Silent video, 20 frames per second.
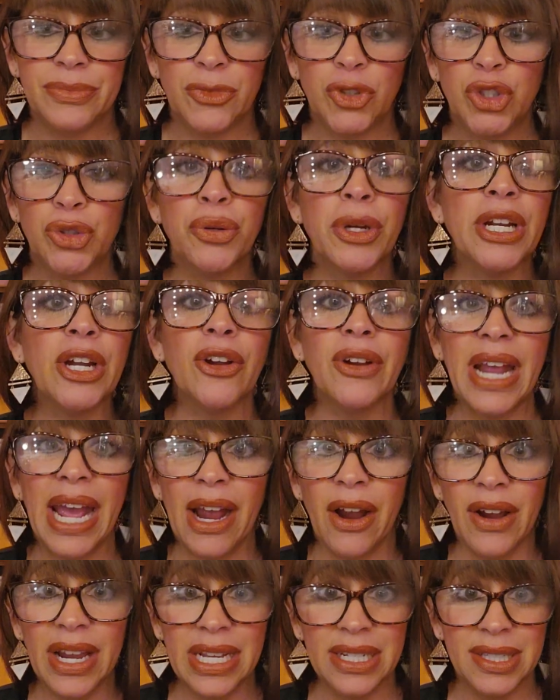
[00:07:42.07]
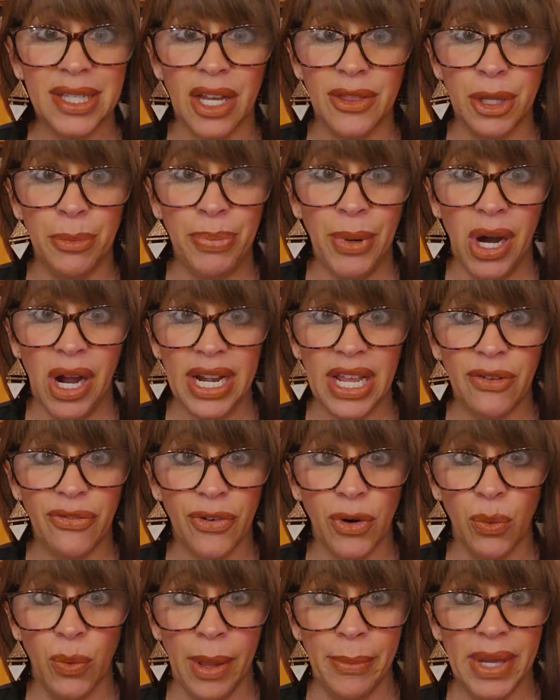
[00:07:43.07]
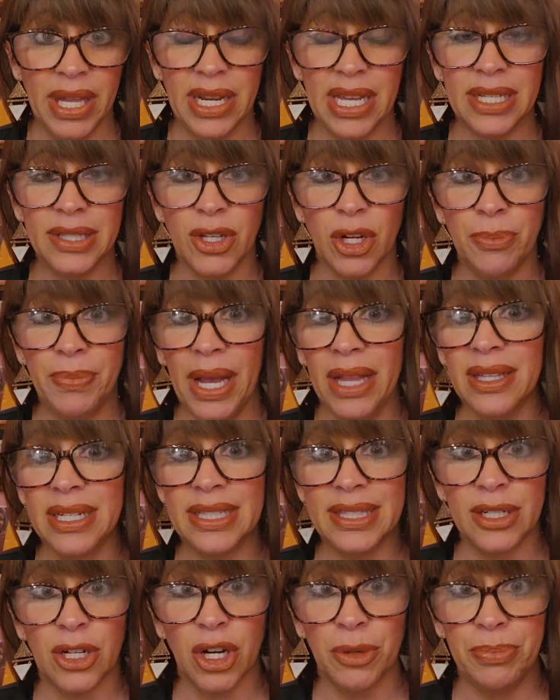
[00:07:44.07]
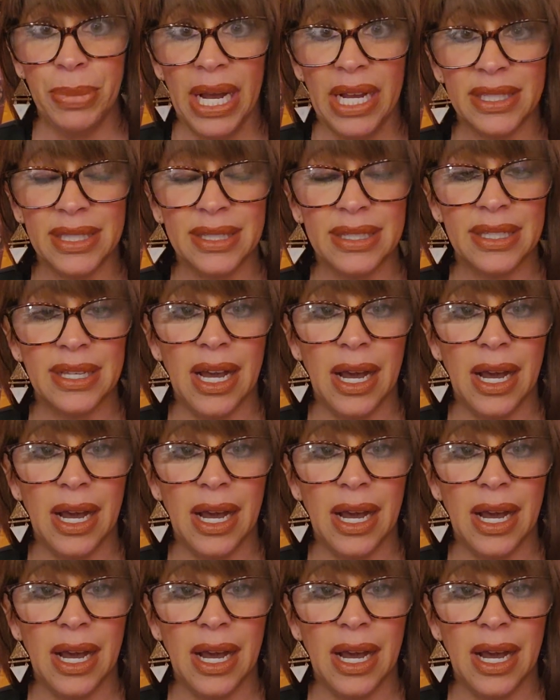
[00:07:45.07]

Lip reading: triggered areas on the body for women is our bellies and our butts.